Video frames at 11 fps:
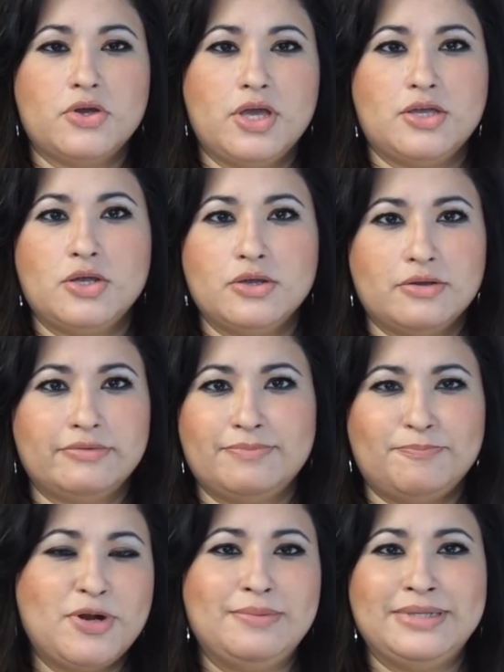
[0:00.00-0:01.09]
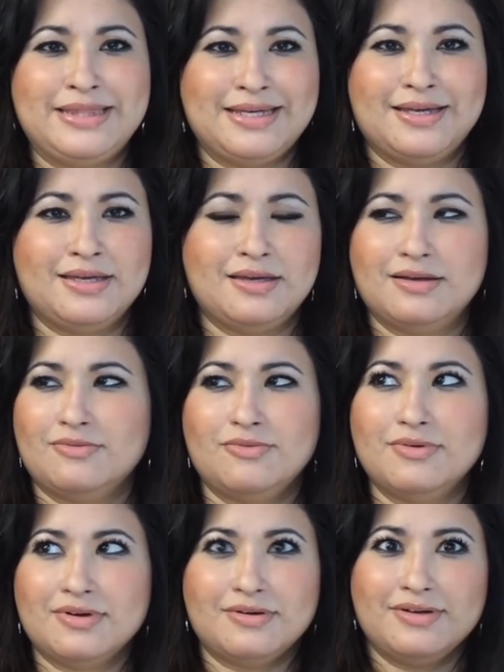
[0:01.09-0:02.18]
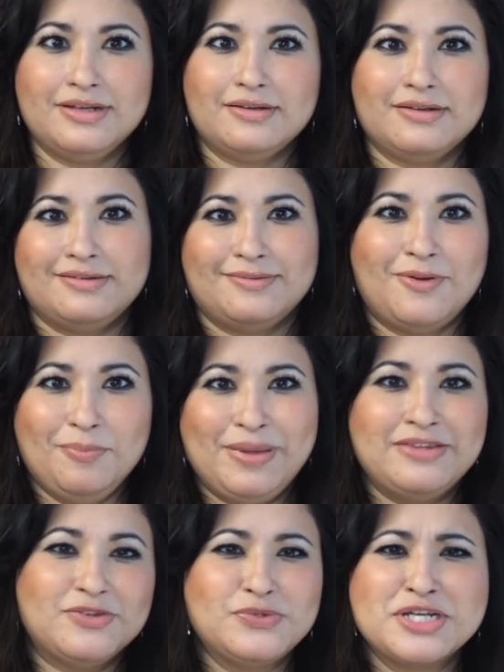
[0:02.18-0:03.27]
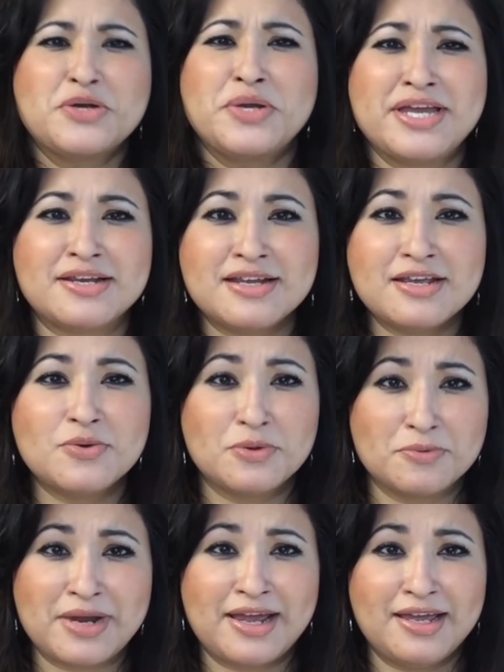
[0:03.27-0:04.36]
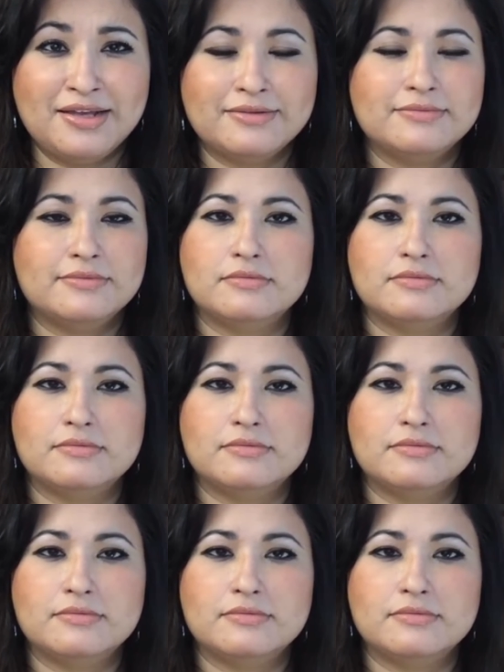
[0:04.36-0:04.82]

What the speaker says: Okay, you're probably thinking, what is, all pencils are created equal, right?